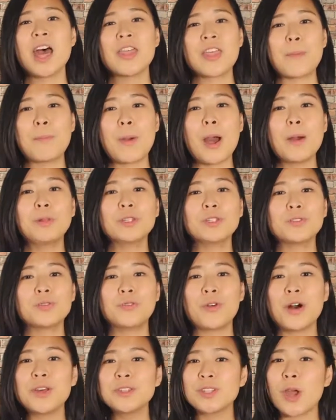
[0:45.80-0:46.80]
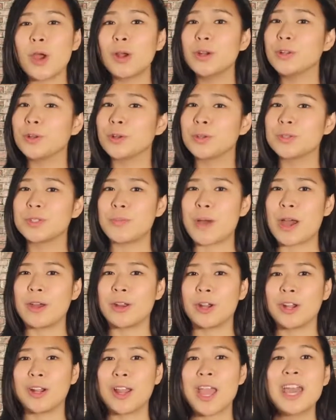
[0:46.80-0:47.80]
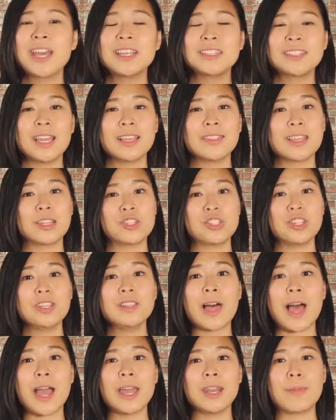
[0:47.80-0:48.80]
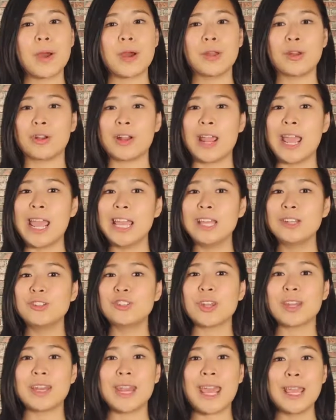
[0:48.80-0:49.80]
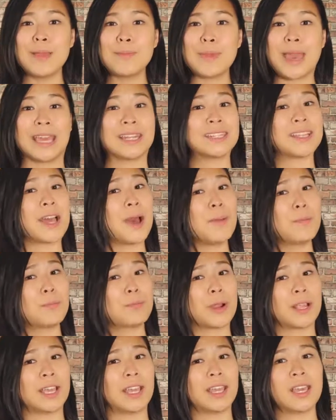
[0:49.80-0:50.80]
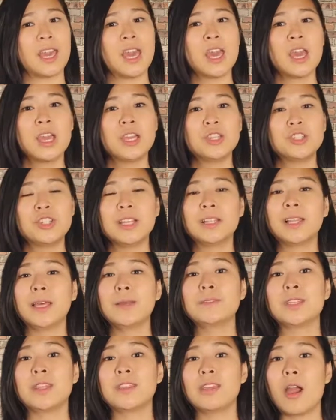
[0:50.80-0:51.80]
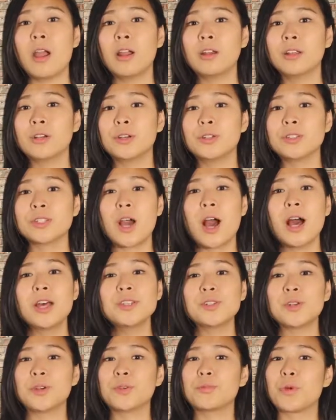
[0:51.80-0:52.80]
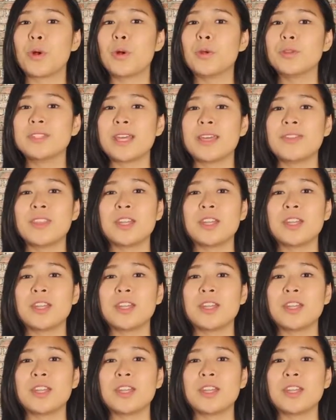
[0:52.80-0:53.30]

that published false articles about her, saying that she lied about her age, name, and upbringing. She claims that the articles cost her roles and